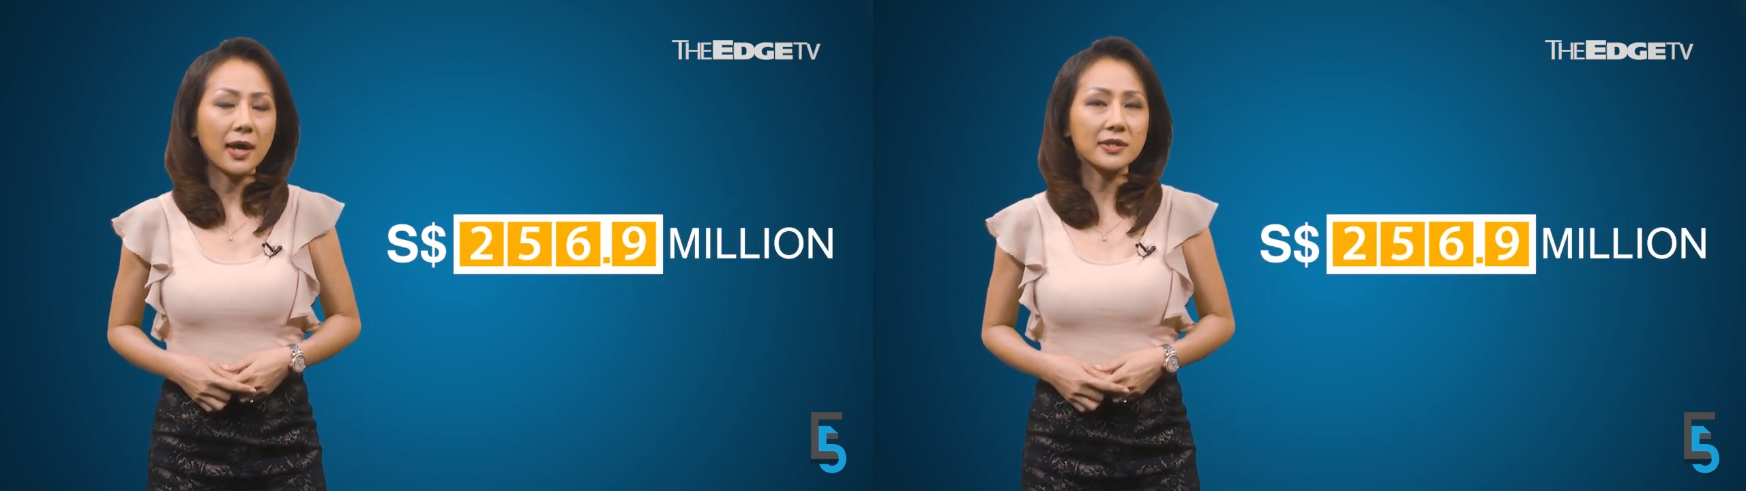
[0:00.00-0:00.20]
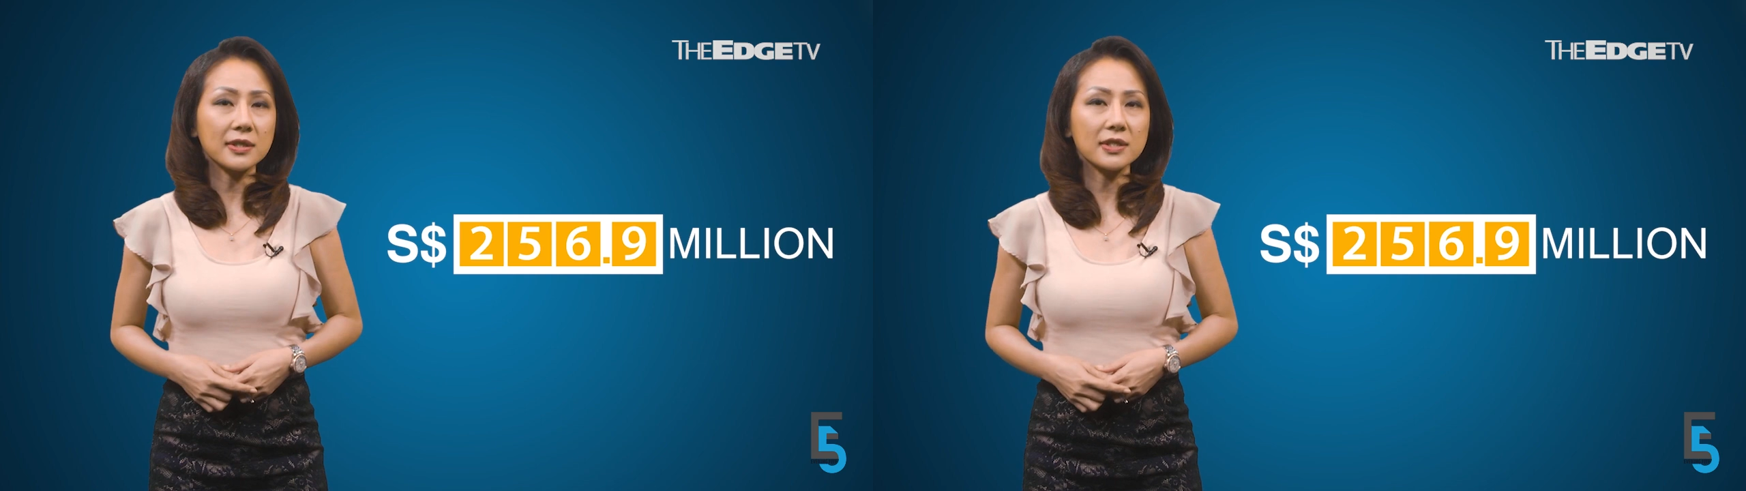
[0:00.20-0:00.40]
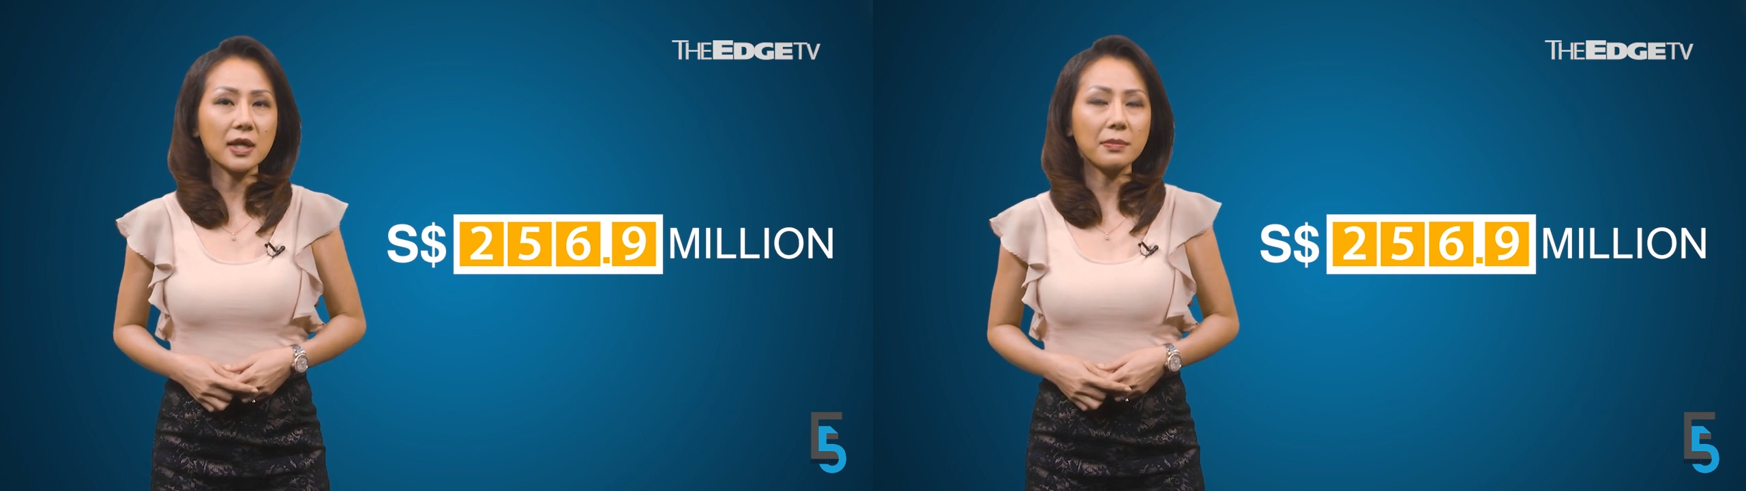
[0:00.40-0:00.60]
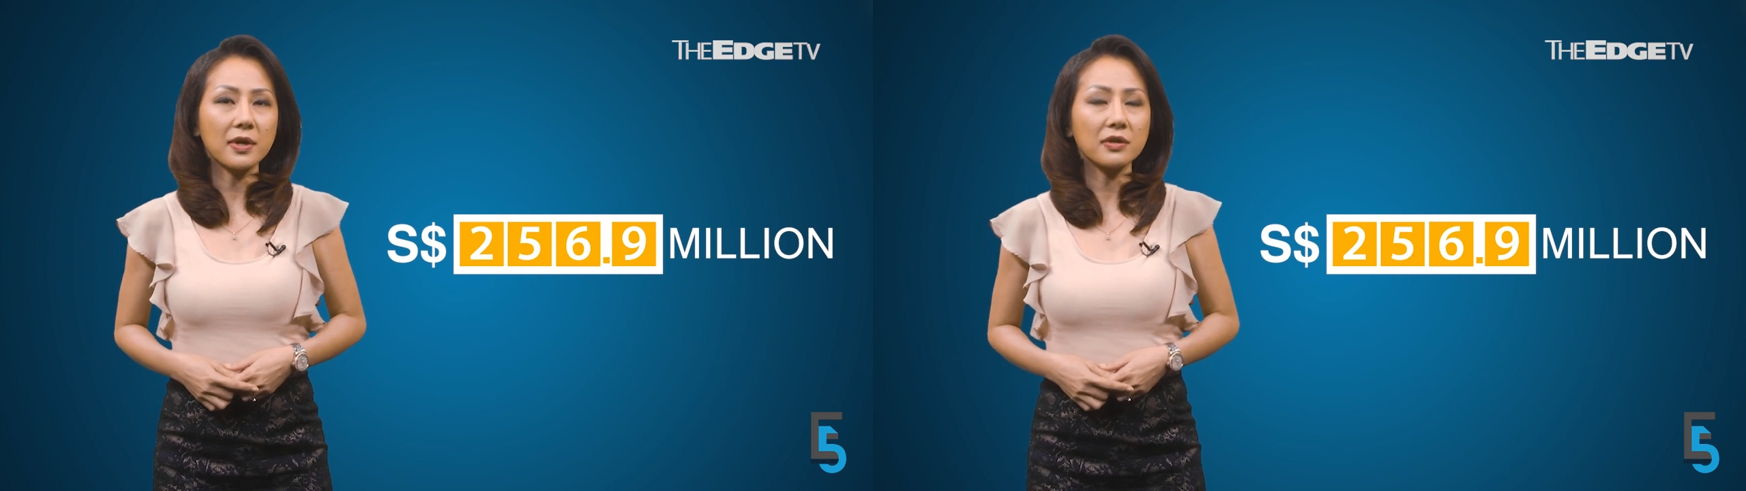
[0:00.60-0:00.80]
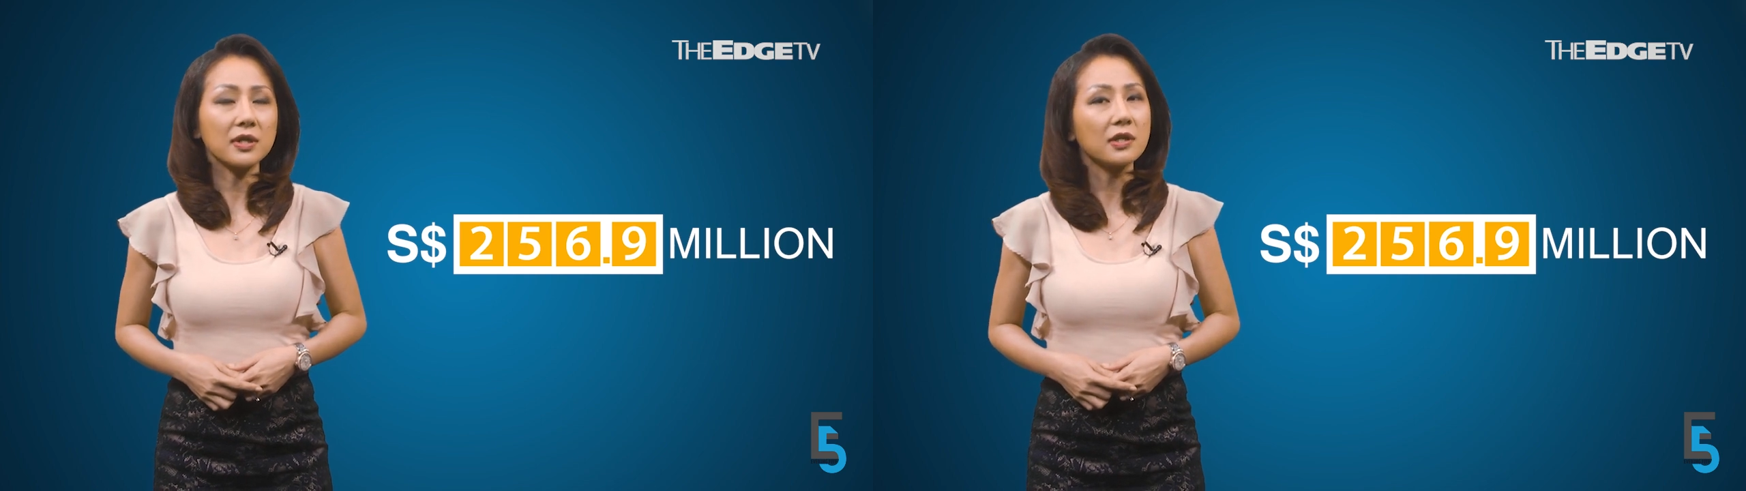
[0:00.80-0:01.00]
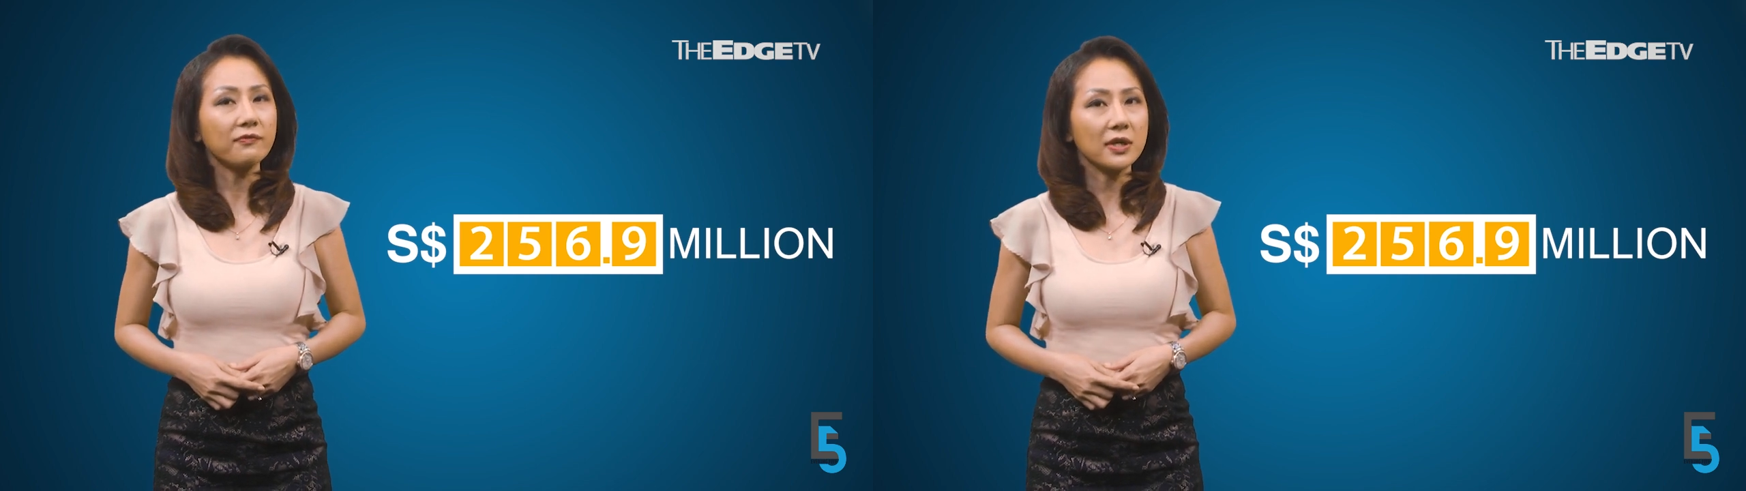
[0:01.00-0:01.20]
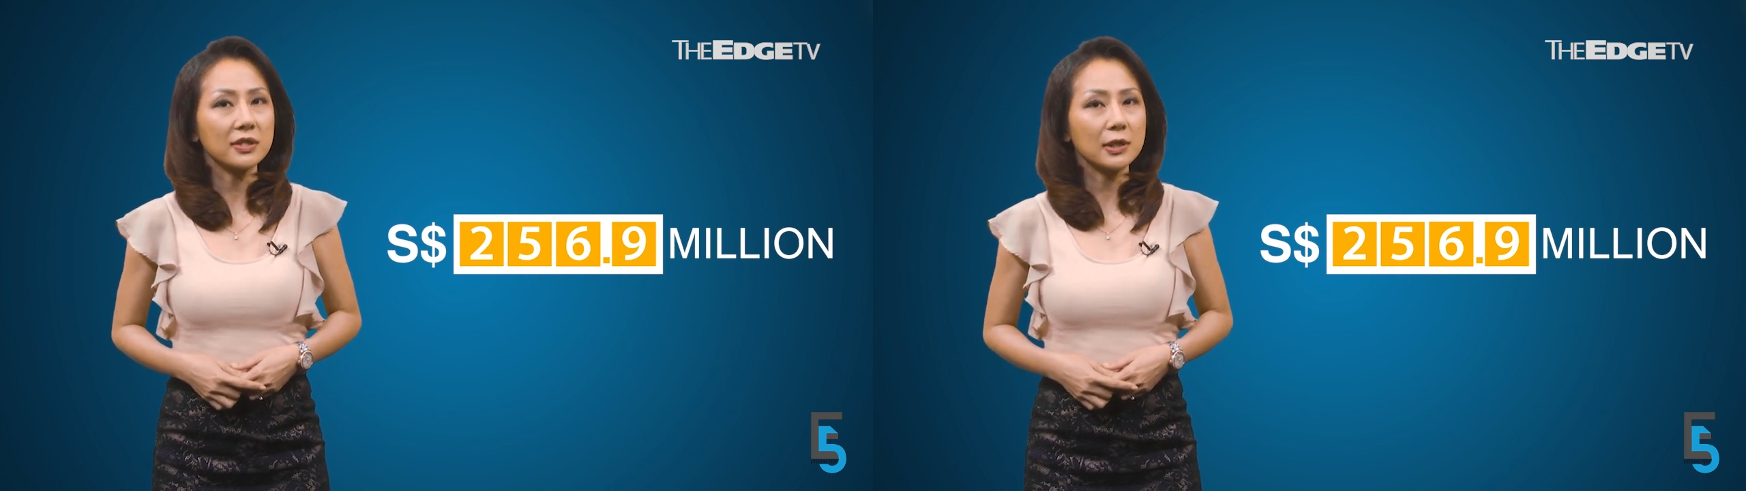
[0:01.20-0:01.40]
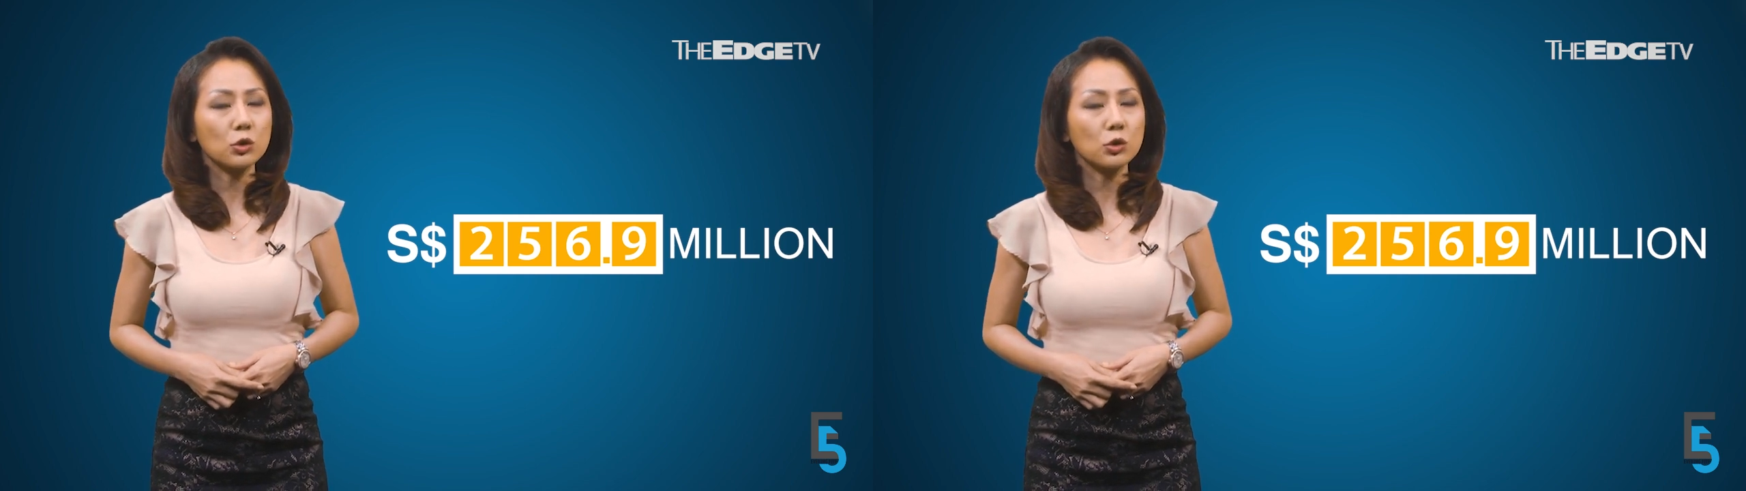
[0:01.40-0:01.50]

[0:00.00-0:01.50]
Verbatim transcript: as at December thirty-first,